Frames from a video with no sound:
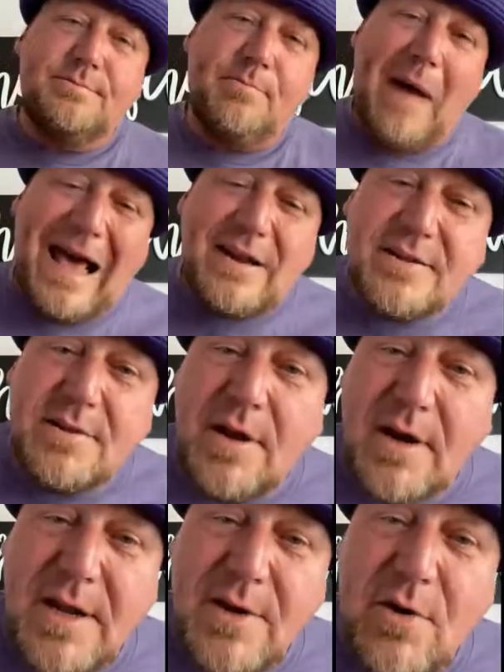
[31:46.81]
Puerto
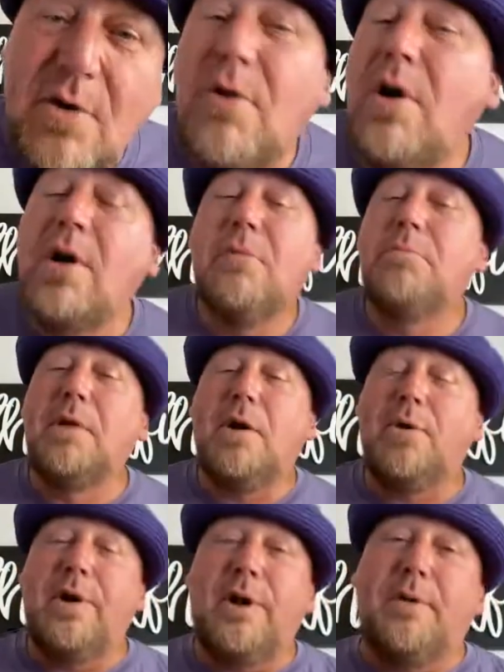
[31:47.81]
Rico.
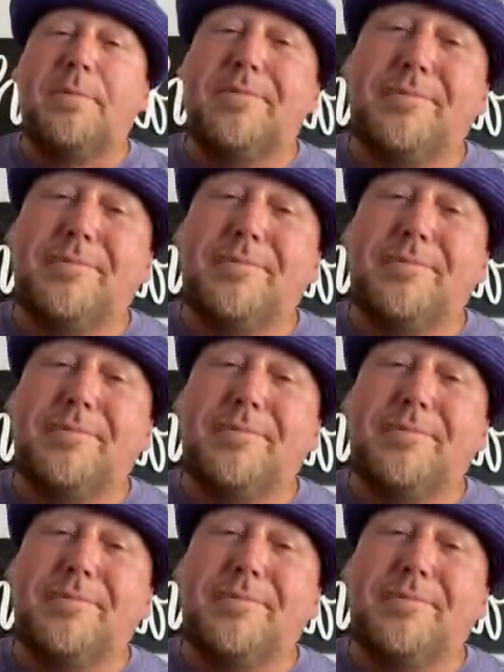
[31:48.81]
Blow it up.